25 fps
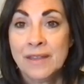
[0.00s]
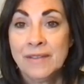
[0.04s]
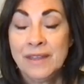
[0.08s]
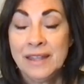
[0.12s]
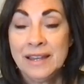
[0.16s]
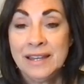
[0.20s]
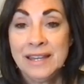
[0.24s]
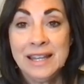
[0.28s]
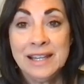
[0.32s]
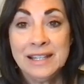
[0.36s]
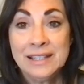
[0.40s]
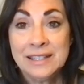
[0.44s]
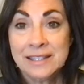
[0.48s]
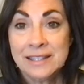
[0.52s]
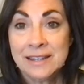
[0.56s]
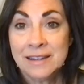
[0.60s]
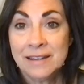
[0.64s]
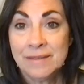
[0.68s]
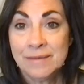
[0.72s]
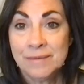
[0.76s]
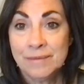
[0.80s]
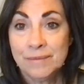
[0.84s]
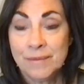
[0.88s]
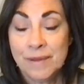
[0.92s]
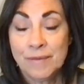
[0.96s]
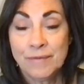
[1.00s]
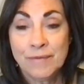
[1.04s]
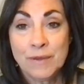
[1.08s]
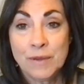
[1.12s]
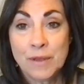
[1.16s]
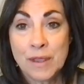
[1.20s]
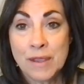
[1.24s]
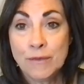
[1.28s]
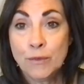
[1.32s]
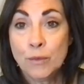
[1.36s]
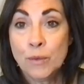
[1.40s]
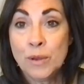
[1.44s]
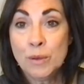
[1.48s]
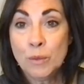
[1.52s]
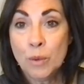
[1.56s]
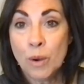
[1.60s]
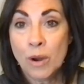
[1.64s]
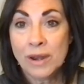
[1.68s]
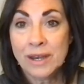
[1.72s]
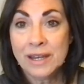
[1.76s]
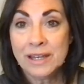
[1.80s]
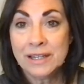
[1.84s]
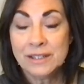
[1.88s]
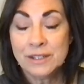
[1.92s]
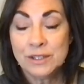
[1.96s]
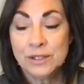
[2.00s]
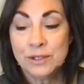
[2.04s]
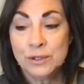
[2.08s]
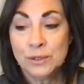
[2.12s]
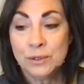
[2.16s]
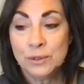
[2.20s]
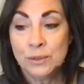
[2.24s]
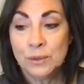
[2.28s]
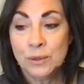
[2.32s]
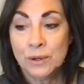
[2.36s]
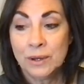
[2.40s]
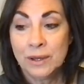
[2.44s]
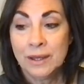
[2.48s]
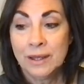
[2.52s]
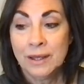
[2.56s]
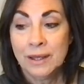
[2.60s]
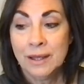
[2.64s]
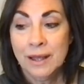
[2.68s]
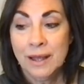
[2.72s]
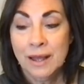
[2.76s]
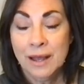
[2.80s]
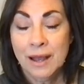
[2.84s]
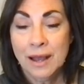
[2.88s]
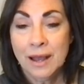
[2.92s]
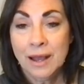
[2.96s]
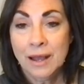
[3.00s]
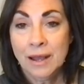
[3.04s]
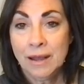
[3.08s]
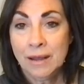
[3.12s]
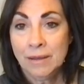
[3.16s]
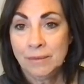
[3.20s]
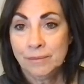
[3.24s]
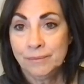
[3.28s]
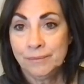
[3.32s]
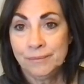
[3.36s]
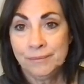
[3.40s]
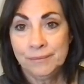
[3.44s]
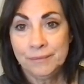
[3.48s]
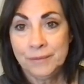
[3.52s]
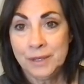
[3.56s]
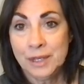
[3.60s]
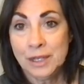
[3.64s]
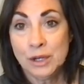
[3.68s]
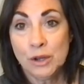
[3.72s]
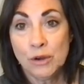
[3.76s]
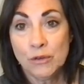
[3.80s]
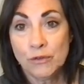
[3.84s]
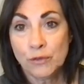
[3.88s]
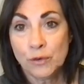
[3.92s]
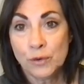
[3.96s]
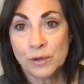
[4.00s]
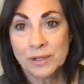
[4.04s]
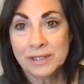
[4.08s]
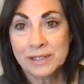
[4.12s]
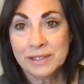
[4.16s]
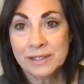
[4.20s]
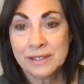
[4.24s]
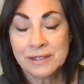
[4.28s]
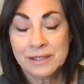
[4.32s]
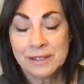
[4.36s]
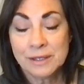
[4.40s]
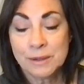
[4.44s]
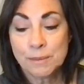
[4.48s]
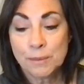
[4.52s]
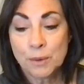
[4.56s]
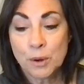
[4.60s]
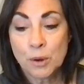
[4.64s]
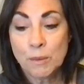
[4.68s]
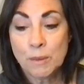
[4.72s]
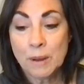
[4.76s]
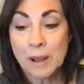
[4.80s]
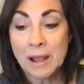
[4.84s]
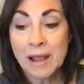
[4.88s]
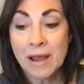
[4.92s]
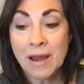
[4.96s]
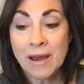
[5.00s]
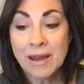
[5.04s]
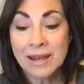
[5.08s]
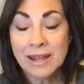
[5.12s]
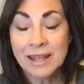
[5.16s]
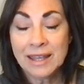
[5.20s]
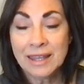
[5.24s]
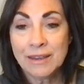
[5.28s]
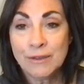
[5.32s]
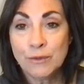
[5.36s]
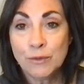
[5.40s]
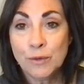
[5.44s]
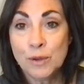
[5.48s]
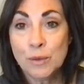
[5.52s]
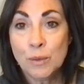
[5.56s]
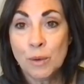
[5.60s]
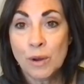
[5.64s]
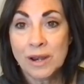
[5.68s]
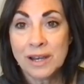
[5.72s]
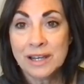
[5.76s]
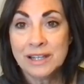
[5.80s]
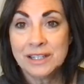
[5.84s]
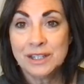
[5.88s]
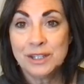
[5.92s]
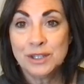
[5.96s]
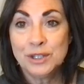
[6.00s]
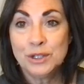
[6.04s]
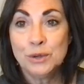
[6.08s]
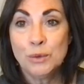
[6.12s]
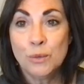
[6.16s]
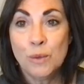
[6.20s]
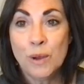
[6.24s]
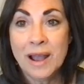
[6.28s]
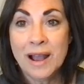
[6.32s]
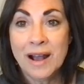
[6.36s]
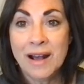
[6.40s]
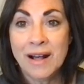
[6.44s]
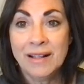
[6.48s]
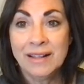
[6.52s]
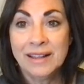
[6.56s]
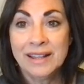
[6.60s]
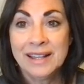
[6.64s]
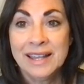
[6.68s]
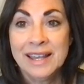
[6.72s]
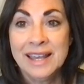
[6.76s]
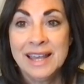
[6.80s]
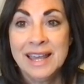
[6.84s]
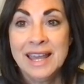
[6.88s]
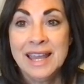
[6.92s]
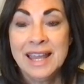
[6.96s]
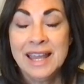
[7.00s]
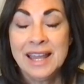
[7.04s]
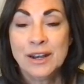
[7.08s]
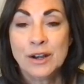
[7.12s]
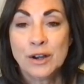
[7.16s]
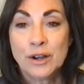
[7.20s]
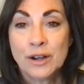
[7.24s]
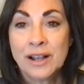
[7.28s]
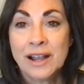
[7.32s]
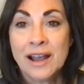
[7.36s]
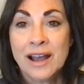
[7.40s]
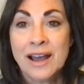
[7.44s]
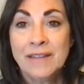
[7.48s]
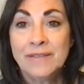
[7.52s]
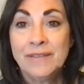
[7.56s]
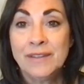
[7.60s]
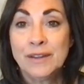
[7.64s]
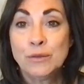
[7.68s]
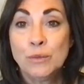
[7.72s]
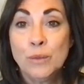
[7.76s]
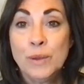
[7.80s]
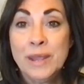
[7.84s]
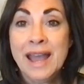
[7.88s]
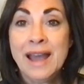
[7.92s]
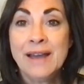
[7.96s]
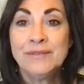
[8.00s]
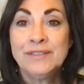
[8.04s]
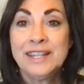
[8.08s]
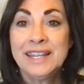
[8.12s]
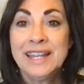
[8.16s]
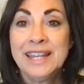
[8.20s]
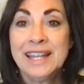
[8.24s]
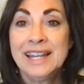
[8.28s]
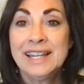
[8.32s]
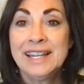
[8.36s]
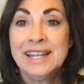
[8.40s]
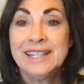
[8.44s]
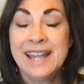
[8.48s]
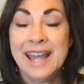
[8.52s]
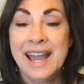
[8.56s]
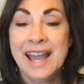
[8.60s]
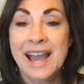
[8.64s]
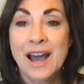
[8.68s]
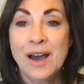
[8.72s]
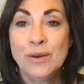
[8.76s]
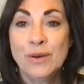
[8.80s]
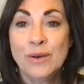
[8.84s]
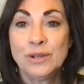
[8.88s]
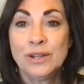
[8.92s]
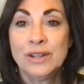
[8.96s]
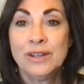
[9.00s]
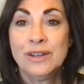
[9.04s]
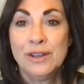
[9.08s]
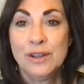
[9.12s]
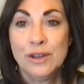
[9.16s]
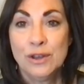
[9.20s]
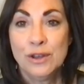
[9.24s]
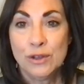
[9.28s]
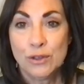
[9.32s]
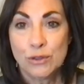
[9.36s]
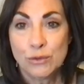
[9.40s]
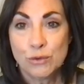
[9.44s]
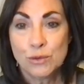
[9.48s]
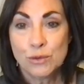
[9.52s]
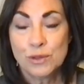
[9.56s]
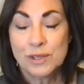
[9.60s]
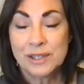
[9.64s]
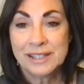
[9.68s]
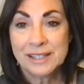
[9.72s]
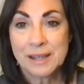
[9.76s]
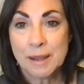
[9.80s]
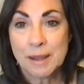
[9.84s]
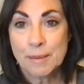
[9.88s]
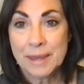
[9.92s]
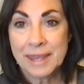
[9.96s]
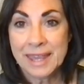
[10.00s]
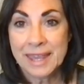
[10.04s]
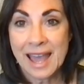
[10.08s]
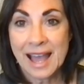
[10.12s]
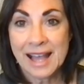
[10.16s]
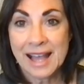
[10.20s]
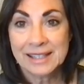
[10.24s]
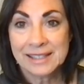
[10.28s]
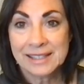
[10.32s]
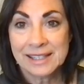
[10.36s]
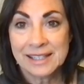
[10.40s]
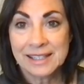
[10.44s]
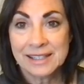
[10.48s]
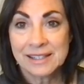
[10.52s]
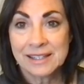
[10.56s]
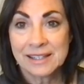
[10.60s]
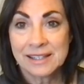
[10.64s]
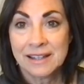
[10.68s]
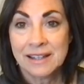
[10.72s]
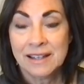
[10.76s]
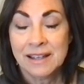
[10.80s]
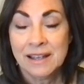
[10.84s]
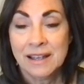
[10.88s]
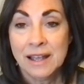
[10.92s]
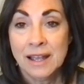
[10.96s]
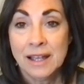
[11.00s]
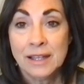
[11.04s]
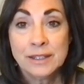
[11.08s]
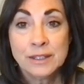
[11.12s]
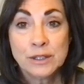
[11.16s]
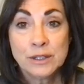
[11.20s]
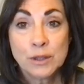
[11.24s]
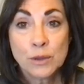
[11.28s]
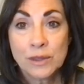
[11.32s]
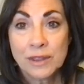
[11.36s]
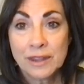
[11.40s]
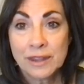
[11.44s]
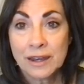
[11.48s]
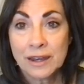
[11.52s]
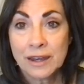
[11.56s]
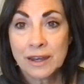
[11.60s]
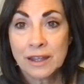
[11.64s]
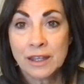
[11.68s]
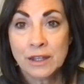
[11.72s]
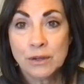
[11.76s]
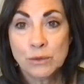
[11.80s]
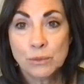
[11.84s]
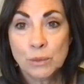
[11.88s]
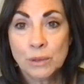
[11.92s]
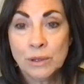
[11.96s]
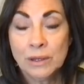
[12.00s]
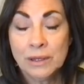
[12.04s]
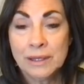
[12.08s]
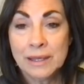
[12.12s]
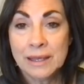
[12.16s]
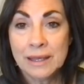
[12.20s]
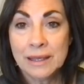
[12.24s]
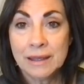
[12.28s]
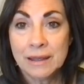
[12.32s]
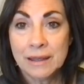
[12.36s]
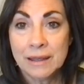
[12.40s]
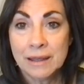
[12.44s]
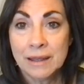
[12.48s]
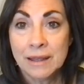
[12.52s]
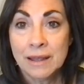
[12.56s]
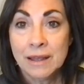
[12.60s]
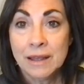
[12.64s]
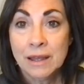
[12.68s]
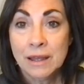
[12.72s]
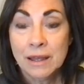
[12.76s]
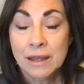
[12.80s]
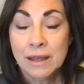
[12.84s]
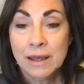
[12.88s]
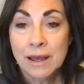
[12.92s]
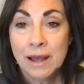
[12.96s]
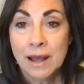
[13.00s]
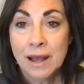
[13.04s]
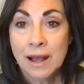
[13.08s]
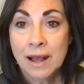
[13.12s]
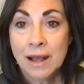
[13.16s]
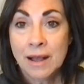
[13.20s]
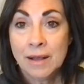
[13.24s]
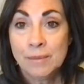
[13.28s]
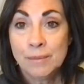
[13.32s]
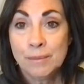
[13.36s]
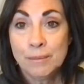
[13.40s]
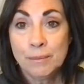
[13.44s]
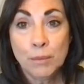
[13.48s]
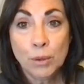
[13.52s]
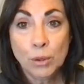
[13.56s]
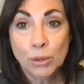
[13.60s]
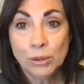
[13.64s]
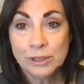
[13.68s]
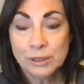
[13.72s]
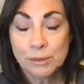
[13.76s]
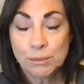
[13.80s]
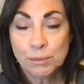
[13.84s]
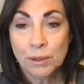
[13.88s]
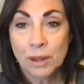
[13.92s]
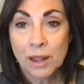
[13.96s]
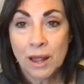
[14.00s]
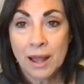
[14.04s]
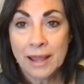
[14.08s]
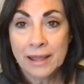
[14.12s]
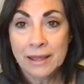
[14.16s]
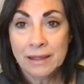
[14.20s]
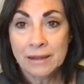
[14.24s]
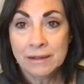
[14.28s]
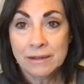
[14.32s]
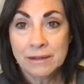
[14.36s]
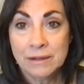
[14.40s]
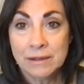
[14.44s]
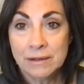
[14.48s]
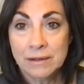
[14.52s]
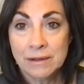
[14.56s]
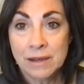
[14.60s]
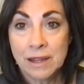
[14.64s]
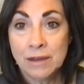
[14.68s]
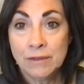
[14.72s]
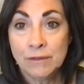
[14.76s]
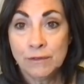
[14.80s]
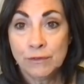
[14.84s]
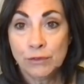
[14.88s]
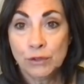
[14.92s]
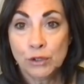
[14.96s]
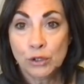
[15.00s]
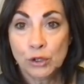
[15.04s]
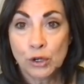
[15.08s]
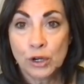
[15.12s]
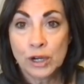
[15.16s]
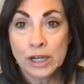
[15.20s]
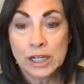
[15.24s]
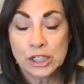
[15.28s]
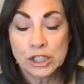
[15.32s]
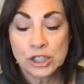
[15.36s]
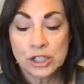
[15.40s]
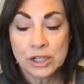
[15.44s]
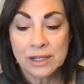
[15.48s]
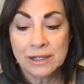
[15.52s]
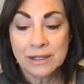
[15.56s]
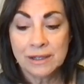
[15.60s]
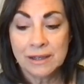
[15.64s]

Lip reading: they needs to, if we want it to, for instance, a probiotic, if we want it to do well in our gut, then we have to get it down through the stomach acids, and so that it can really multiply and flourish